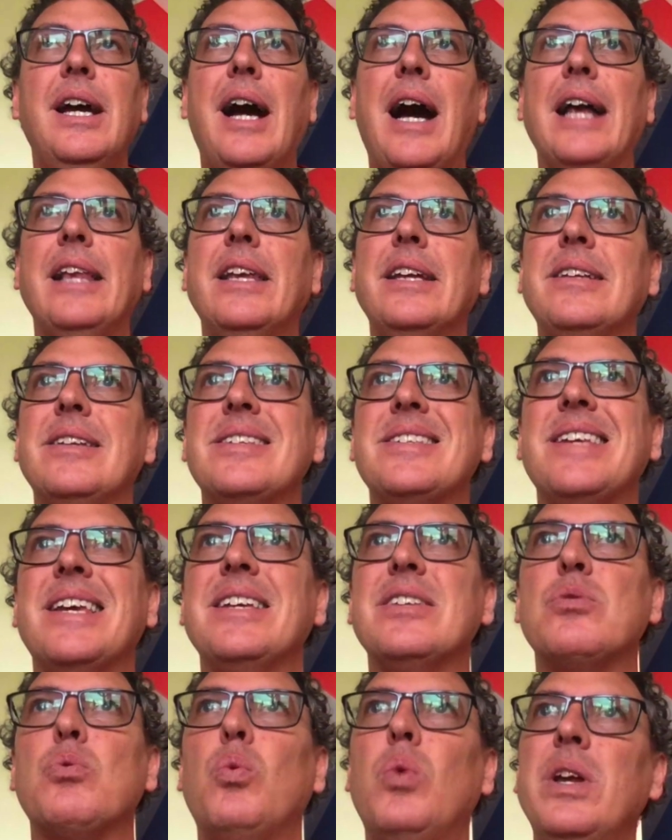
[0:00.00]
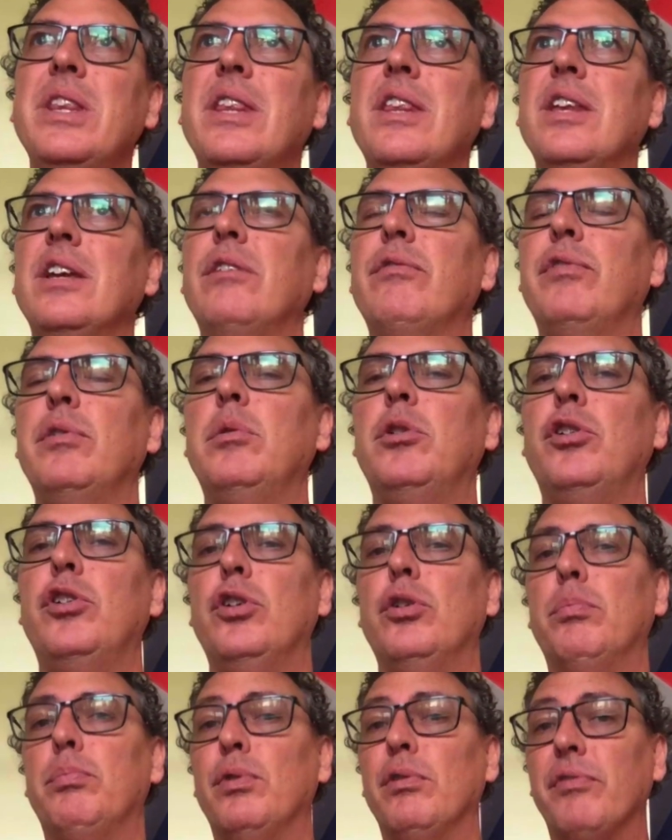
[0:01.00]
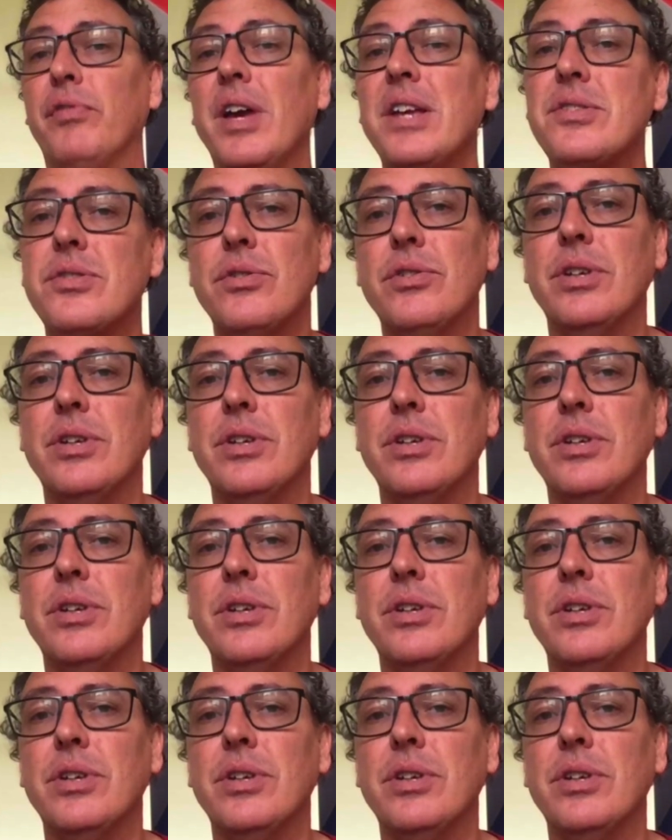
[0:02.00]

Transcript: I like to say it's one thing for your professor